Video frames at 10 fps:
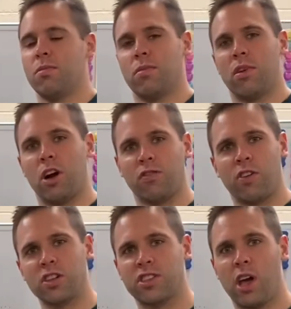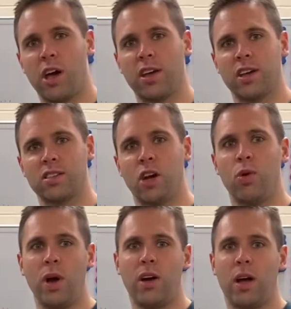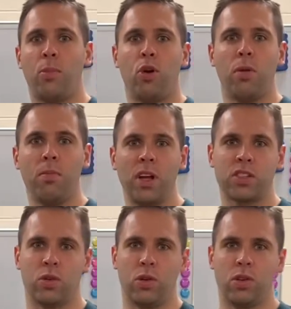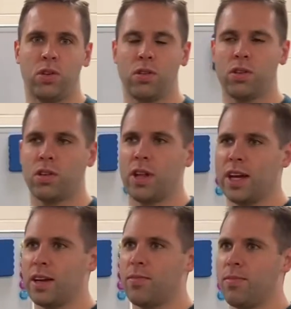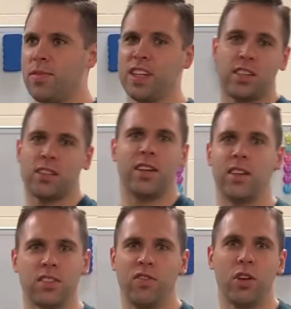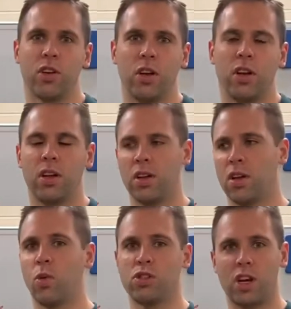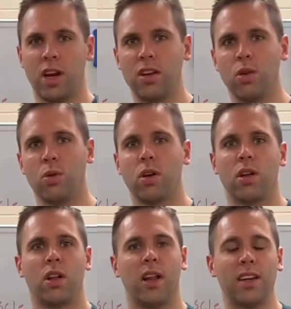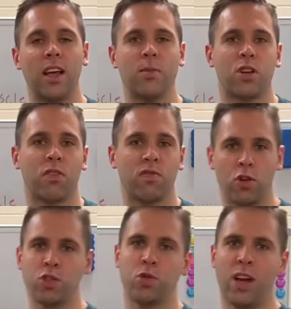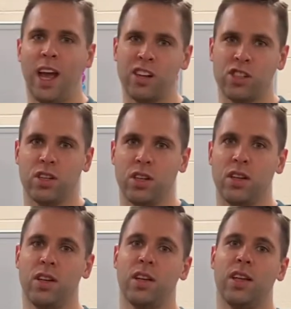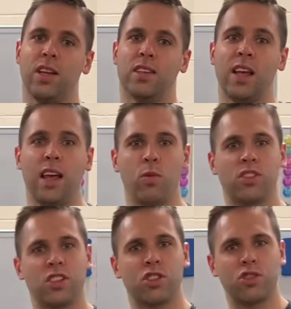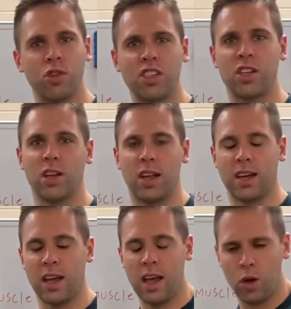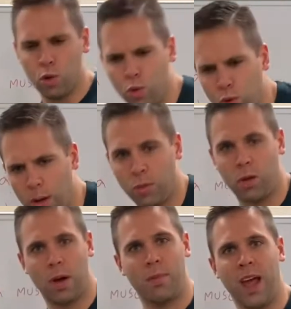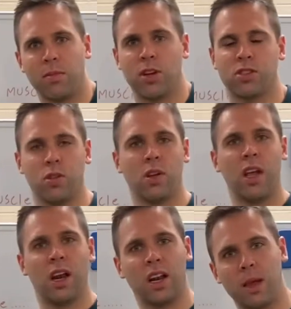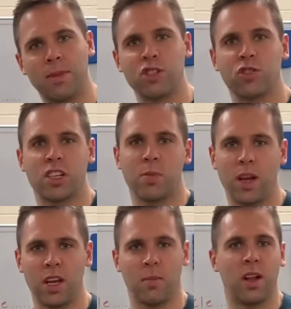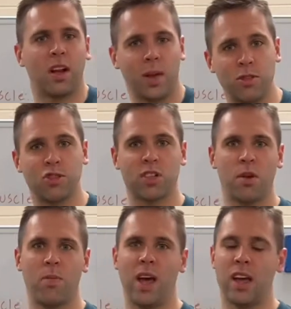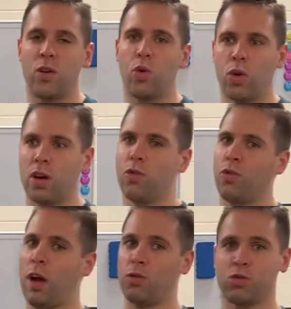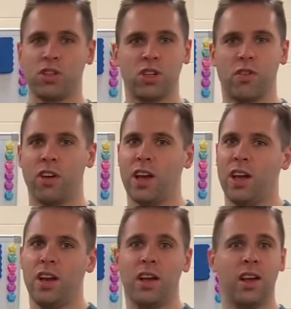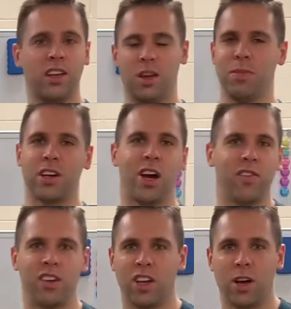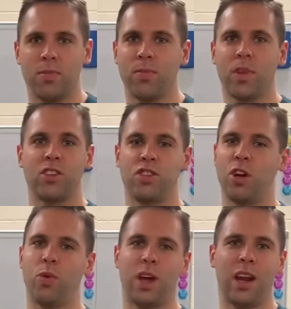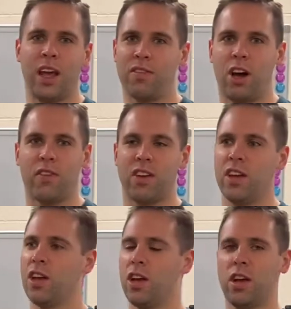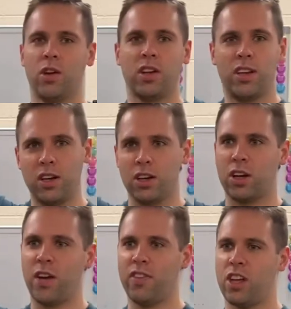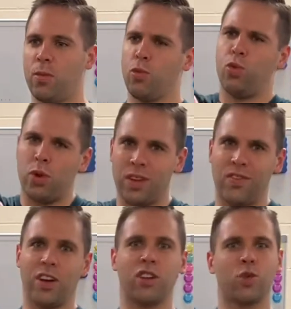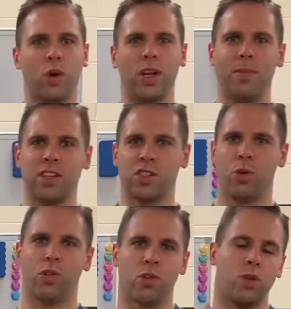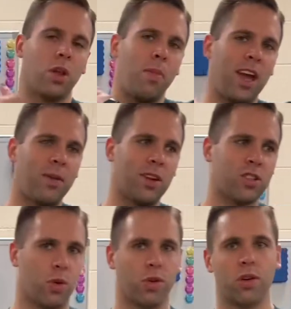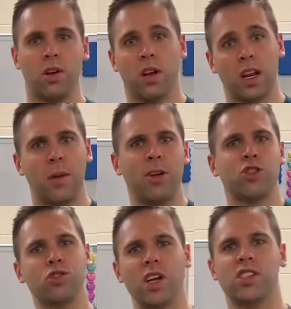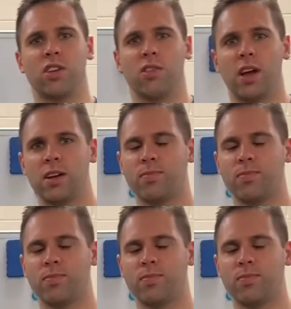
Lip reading: Our first thought is, oh wow, I pulled a muscle. Like, it doesn't feel good. What should I do? A lot of times our first reaction is, hey, we should stretch it. Like, ooh, I pulled my back muscle. Let me stretch my hip. Let me stretch my back. Or I was reaching overhead, getting my coffee cup, because you know we gotta have coffee. Getting our coffee cup, ooh, I felt a tweak in my shoulder, in the back of my shoulder. Let me stretch it, right?